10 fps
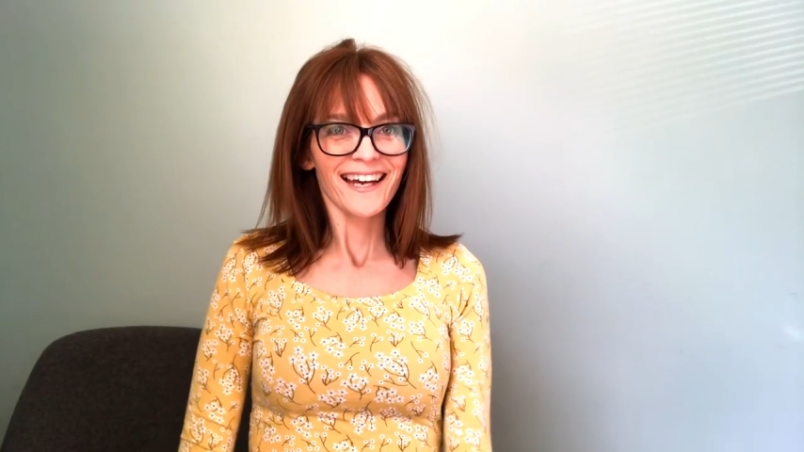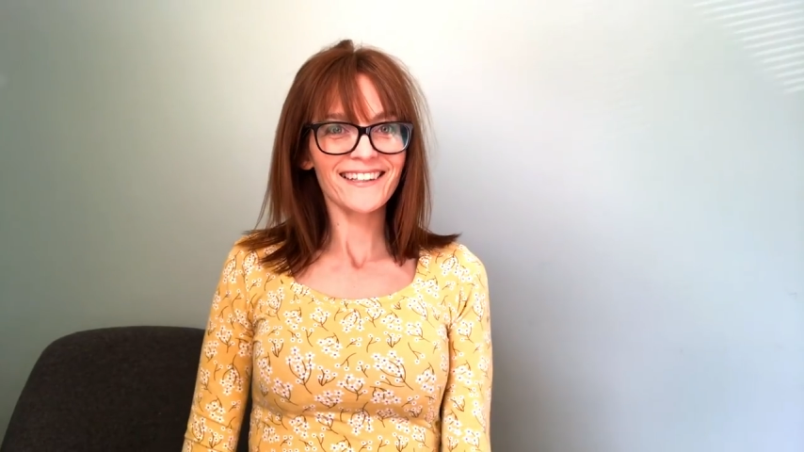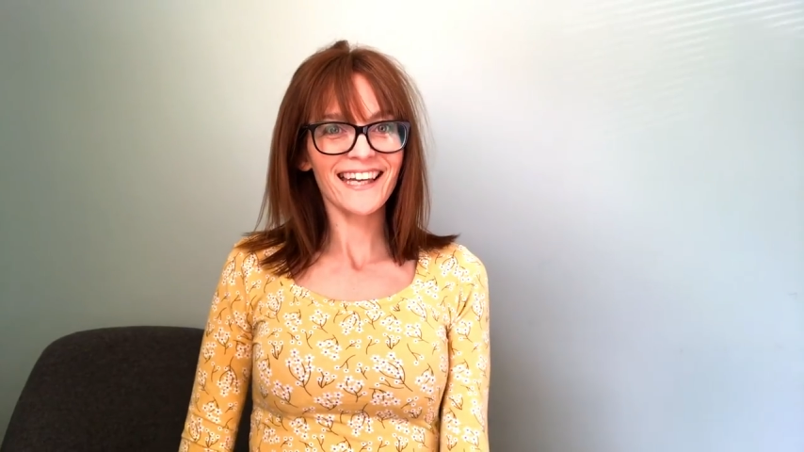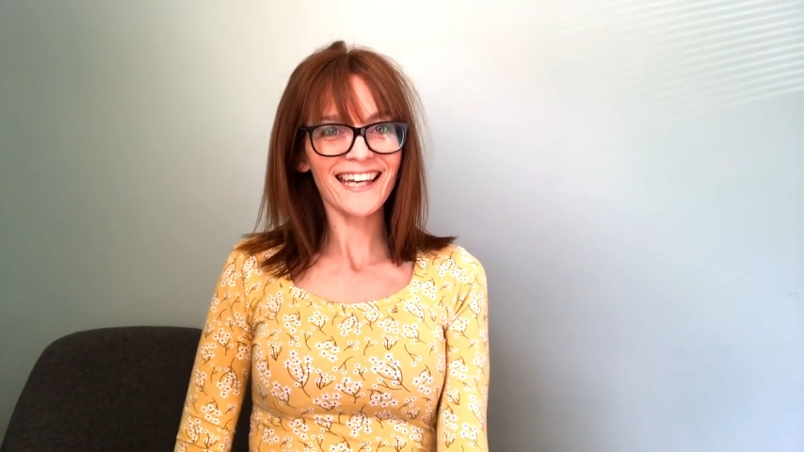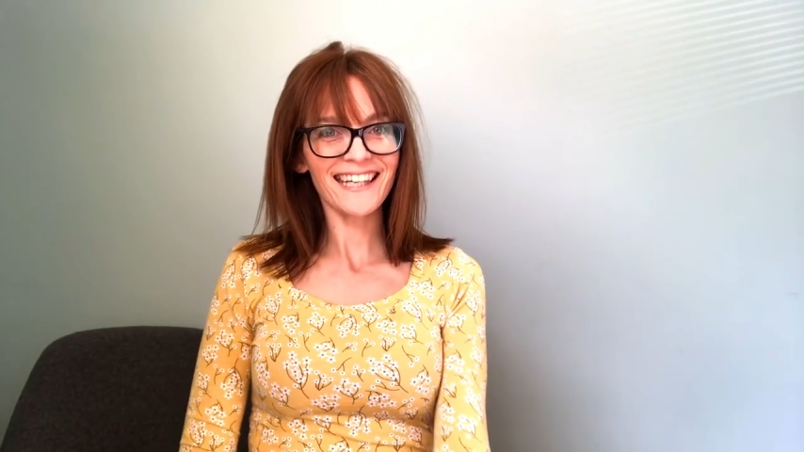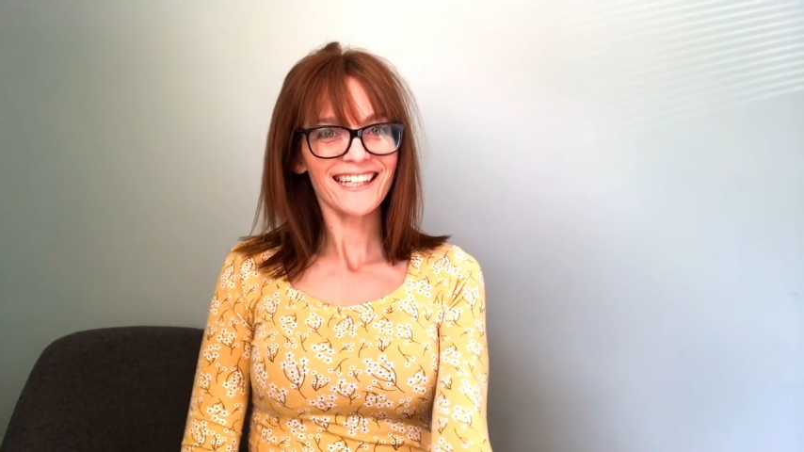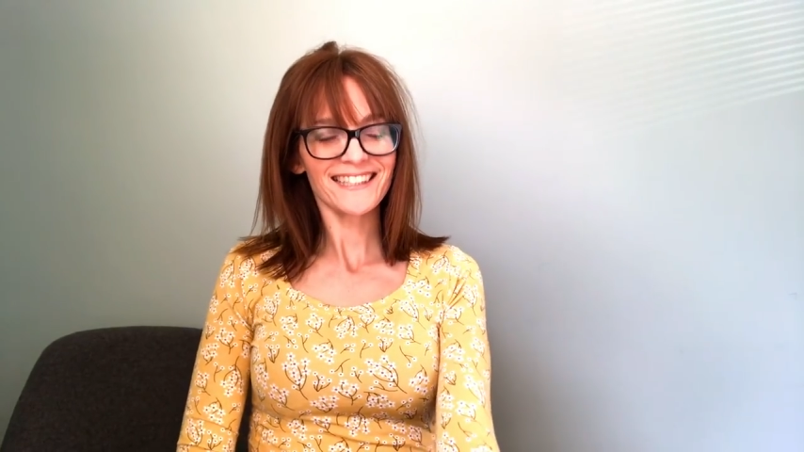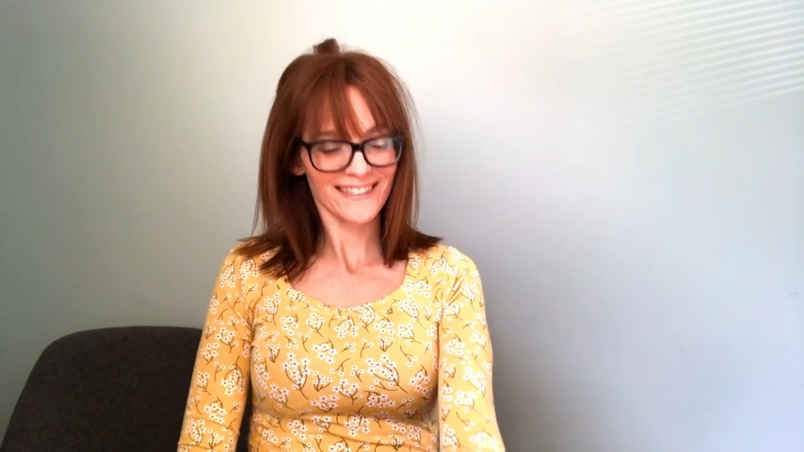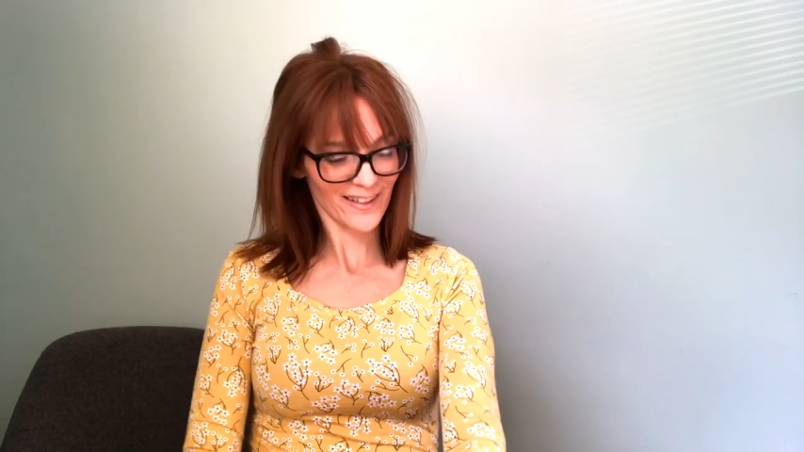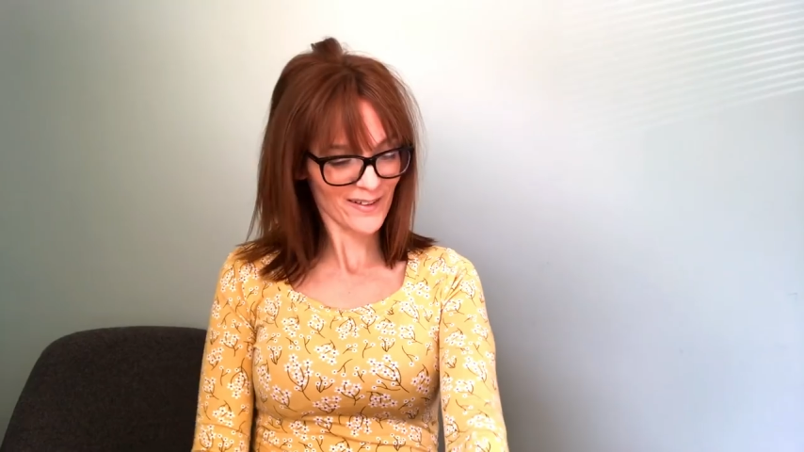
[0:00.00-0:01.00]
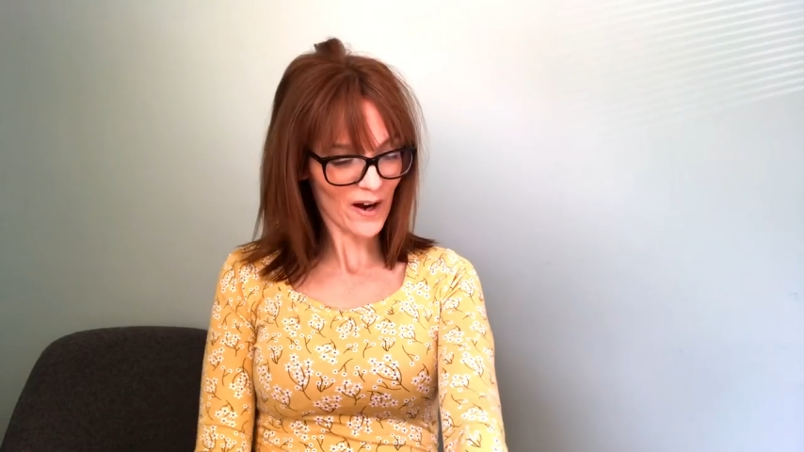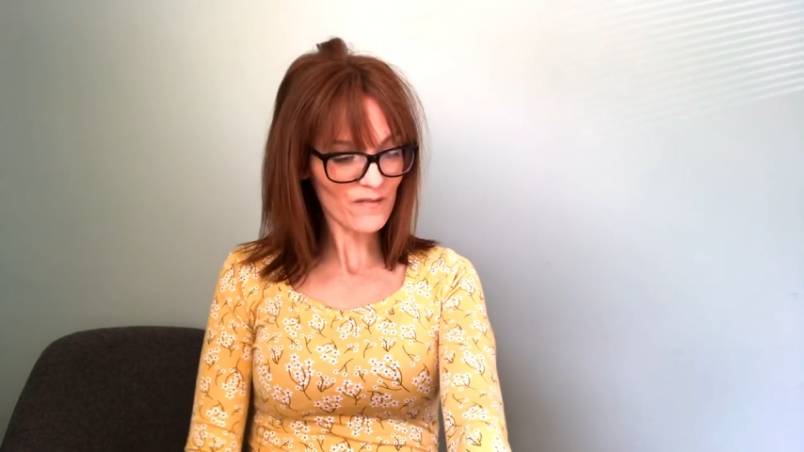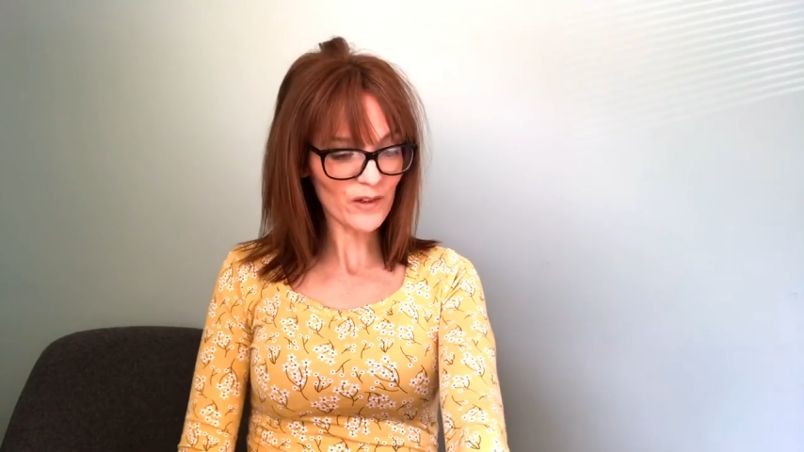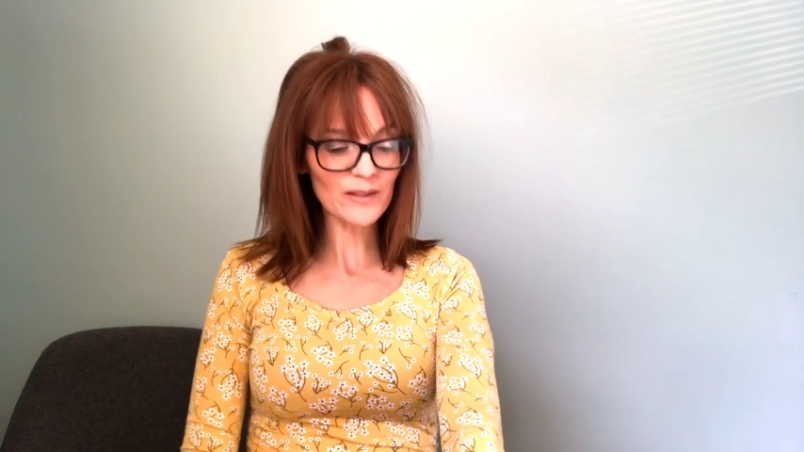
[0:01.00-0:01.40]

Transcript: Okay, so I've